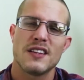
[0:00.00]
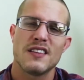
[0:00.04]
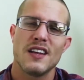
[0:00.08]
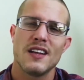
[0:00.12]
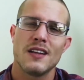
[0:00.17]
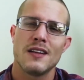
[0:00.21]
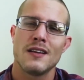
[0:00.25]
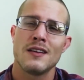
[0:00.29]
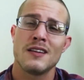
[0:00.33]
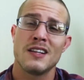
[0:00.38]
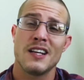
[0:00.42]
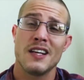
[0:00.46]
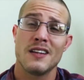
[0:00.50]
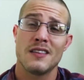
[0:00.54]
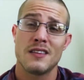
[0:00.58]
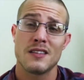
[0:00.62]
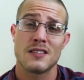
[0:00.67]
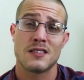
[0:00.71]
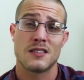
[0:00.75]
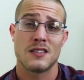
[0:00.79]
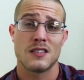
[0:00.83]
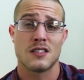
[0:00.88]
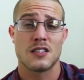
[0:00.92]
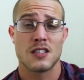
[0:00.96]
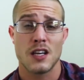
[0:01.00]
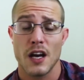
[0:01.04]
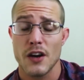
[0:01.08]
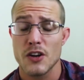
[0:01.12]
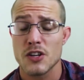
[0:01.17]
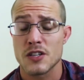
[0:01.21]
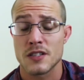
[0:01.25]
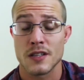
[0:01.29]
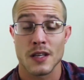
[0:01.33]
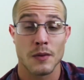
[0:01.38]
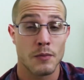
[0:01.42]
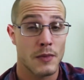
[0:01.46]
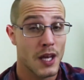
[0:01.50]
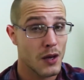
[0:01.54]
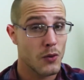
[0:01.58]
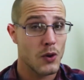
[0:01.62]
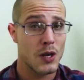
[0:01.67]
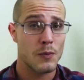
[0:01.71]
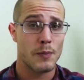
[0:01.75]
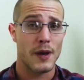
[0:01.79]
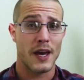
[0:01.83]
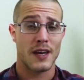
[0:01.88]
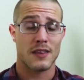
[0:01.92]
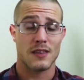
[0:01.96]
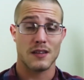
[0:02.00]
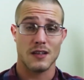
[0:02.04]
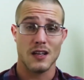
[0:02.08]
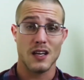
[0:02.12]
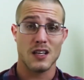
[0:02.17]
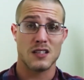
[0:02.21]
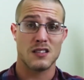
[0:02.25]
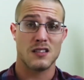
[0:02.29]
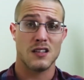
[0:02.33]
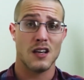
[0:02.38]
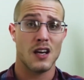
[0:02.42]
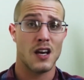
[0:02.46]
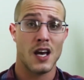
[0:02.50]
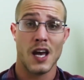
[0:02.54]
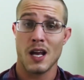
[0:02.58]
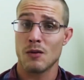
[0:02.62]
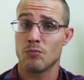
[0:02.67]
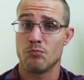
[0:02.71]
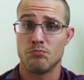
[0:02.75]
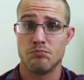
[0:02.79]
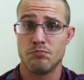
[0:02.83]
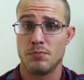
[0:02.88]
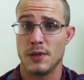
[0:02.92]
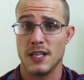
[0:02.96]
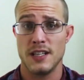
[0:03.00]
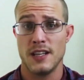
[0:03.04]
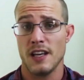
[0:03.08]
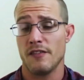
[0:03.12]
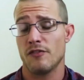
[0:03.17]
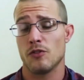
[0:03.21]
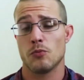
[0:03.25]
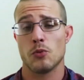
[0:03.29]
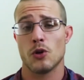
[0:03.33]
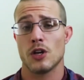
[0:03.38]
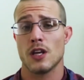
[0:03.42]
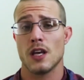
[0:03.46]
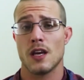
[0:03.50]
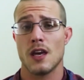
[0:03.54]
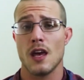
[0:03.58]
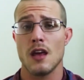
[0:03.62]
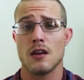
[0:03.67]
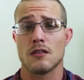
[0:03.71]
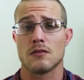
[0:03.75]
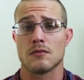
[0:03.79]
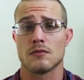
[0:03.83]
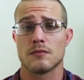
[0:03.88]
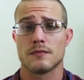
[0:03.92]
they didn't let this discourage them. They went back the next year and beat everybody again.